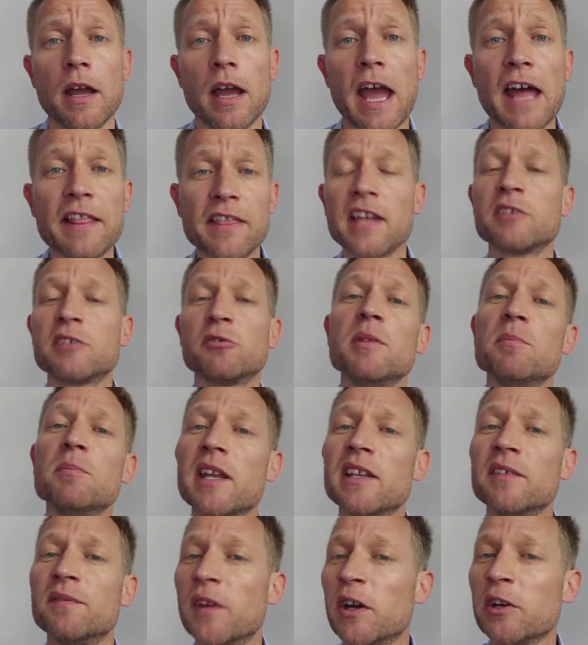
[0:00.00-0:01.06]
And that dream
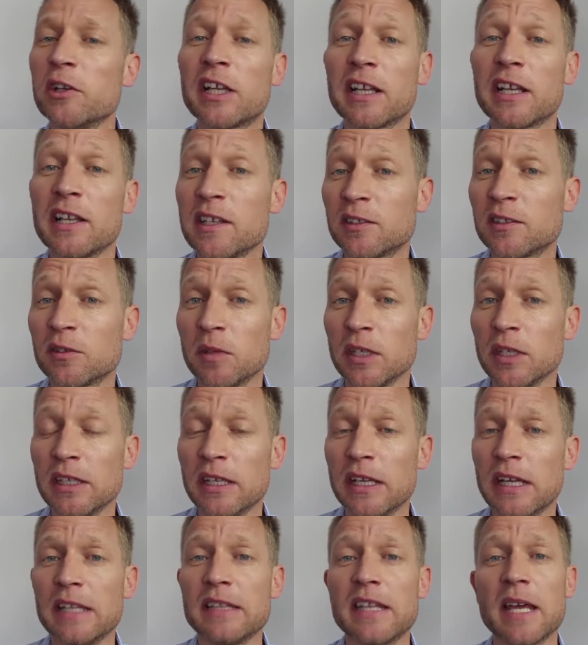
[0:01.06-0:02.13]
made it very clear to me
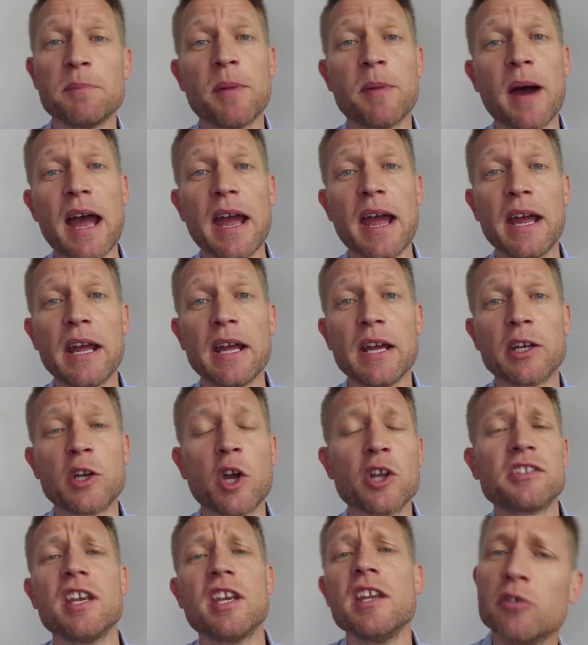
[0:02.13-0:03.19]
that by
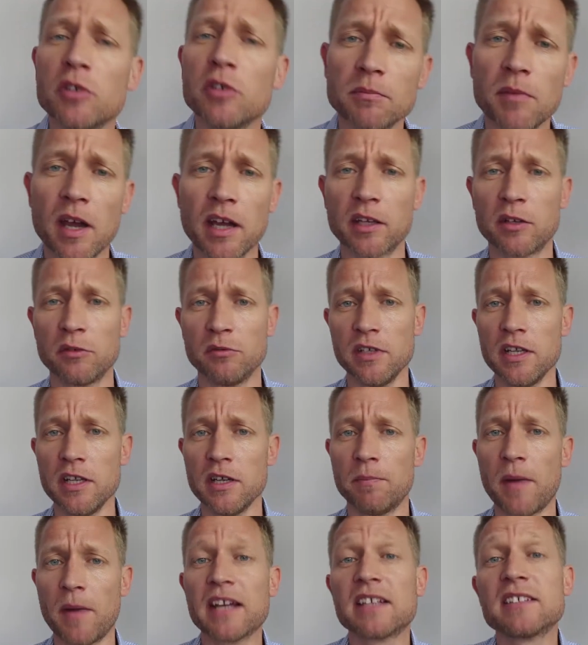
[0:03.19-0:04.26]
continuing my
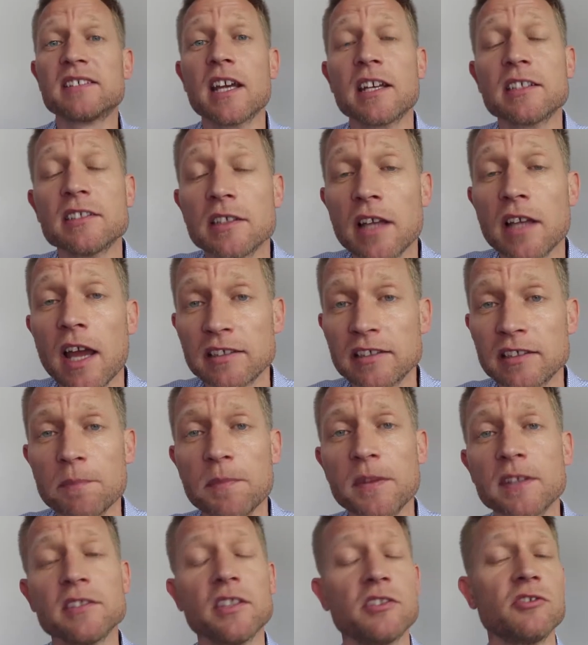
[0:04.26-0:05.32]
career, by
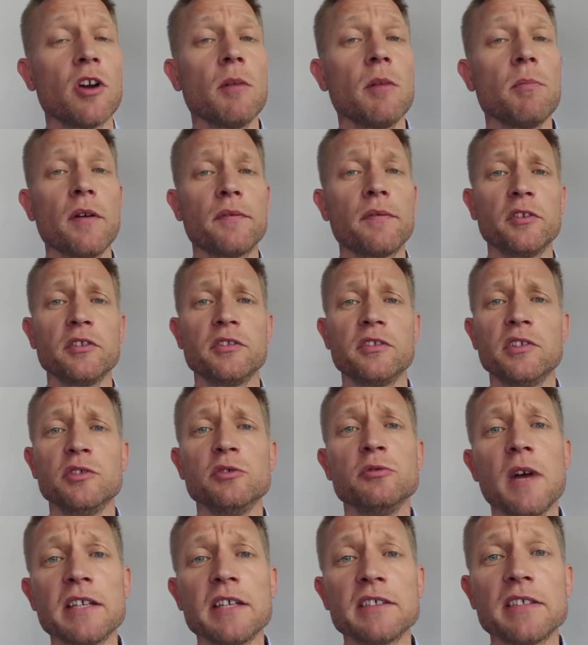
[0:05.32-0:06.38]
accepting the job offer in the
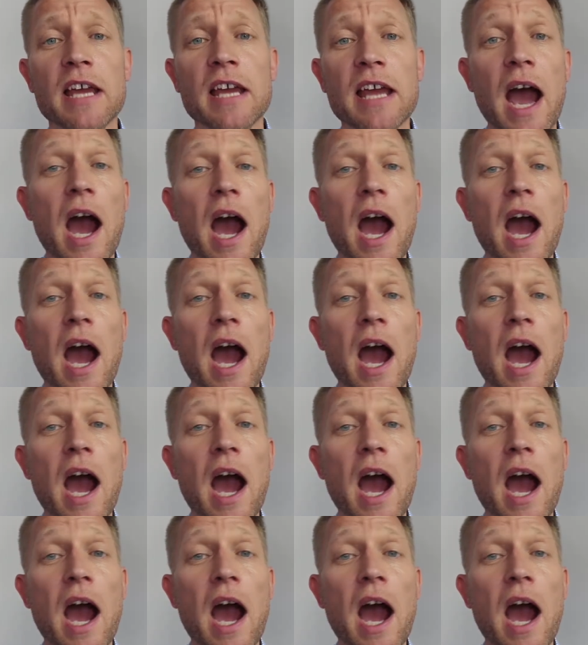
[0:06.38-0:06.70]
US,